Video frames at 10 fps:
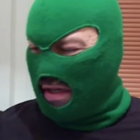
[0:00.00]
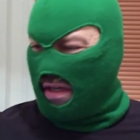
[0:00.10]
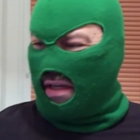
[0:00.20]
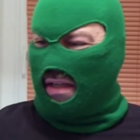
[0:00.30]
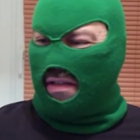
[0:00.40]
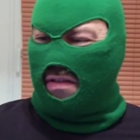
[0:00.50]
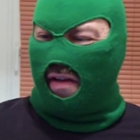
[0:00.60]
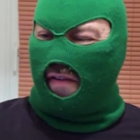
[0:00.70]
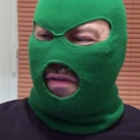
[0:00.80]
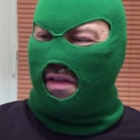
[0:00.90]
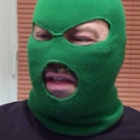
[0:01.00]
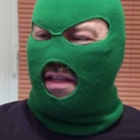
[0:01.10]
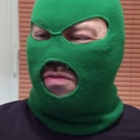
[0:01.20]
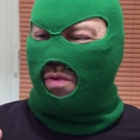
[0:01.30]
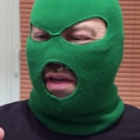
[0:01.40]
I don't know if I would get
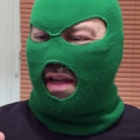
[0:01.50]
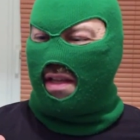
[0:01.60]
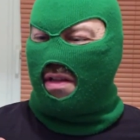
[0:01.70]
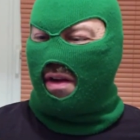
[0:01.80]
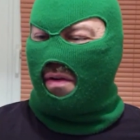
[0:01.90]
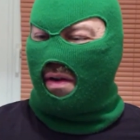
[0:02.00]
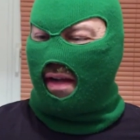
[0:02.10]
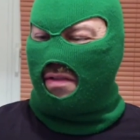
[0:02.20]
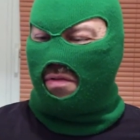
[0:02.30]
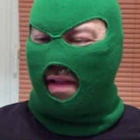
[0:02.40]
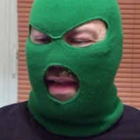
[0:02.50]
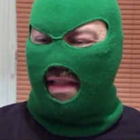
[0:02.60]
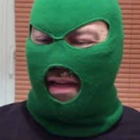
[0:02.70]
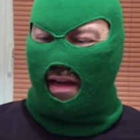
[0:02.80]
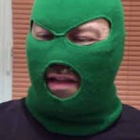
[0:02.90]
this one again, though. I do like the
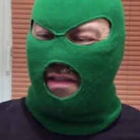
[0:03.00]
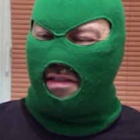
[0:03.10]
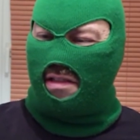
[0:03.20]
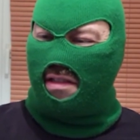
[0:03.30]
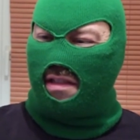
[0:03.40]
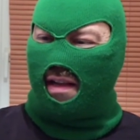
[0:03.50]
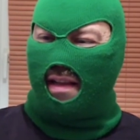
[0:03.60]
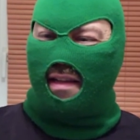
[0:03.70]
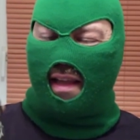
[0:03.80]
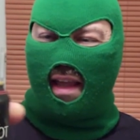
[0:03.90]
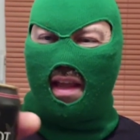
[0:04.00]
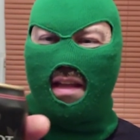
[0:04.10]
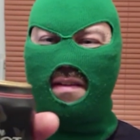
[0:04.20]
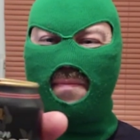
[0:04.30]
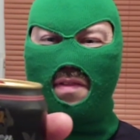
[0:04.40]
colors on the
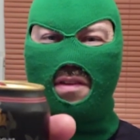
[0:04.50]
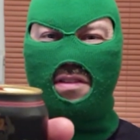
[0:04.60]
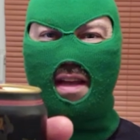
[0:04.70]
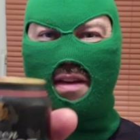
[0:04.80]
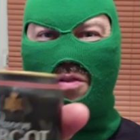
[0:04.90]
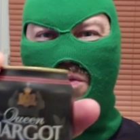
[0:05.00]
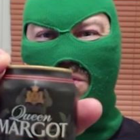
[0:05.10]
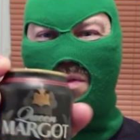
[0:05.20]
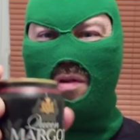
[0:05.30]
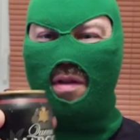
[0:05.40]
can. It looks kind of cool.